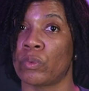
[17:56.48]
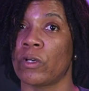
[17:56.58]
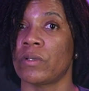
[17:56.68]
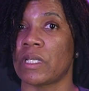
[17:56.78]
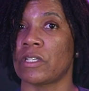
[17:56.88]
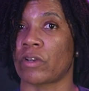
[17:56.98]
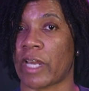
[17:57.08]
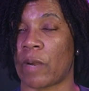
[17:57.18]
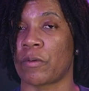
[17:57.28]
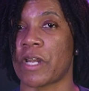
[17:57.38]
will need your
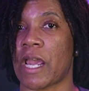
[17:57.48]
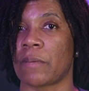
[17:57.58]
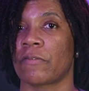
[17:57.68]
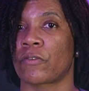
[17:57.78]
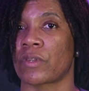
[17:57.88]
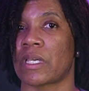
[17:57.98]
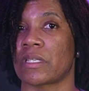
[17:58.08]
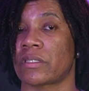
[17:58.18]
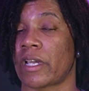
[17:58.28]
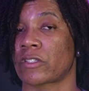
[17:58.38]
camera name for the
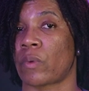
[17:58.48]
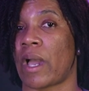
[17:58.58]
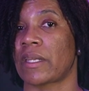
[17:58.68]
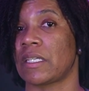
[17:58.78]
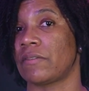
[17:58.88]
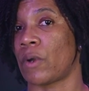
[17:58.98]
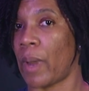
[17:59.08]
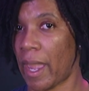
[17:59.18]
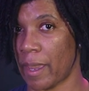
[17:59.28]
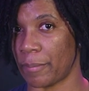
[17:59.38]
Instax WIDE Evo
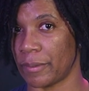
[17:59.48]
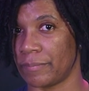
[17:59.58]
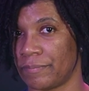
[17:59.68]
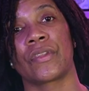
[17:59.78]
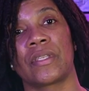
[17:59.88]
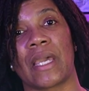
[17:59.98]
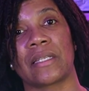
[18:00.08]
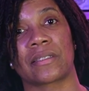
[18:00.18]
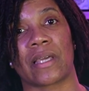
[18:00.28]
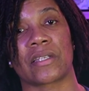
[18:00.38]
app. The
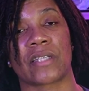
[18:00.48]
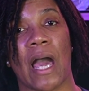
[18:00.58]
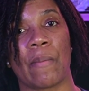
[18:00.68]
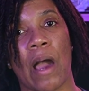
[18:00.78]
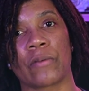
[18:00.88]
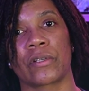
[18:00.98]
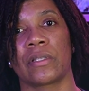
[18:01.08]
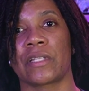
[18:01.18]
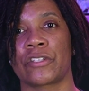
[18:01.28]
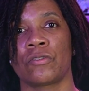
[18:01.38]
date/time
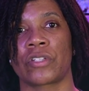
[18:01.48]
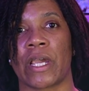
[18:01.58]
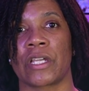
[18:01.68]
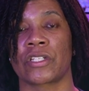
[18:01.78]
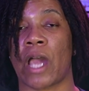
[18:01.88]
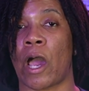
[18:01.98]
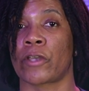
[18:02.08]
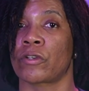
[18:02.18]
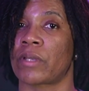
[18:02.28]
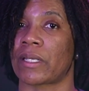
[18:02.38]
option lets you change how
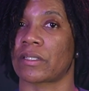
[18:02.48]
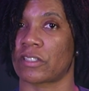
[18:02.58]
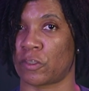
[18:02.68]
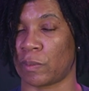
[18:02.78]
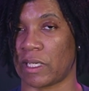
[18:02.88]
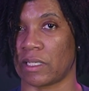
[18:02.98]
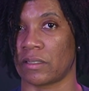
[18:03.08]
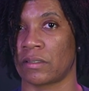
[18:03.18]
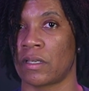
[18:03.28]
your date is displayed.